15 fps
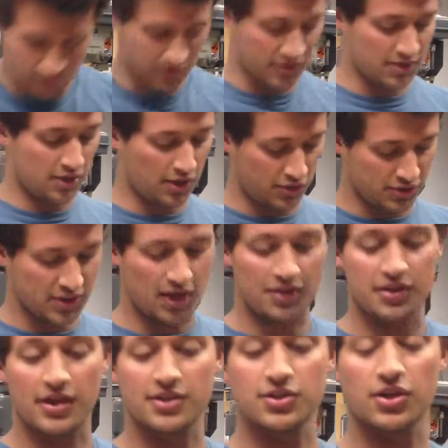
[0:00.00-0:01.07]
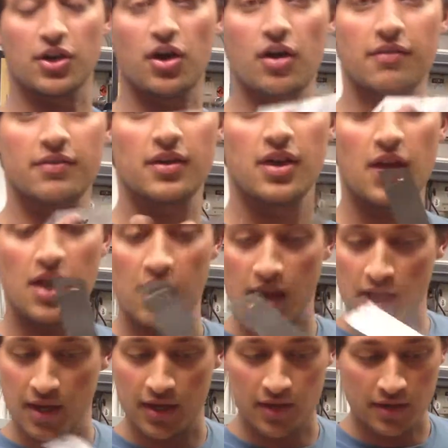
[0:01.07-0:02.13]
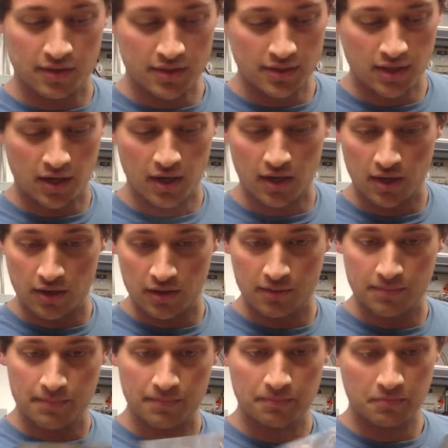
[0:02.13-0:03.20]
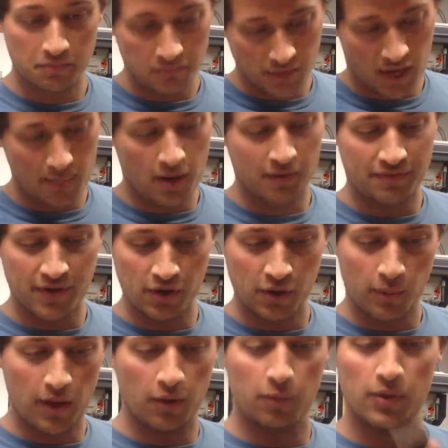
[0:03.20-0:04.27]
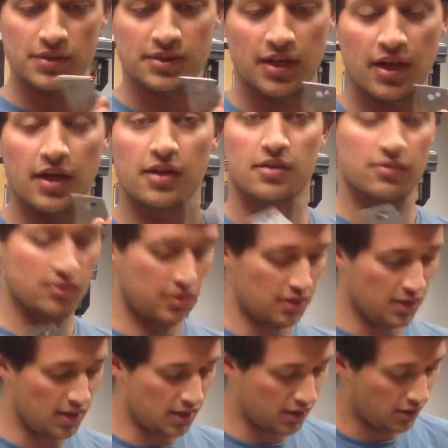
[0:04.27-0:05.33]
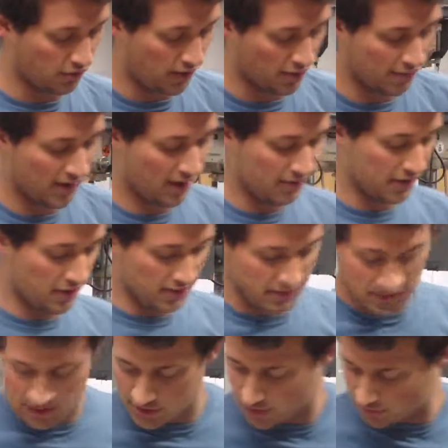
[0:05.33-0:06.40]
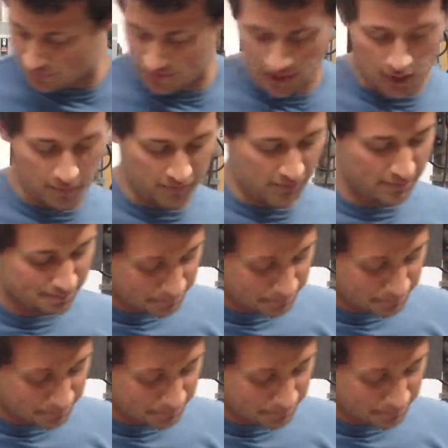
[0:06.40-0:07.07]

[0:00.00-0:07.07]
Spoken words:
on this other side that I took off, it came out fairly well once I ground down the oxidation off the top of it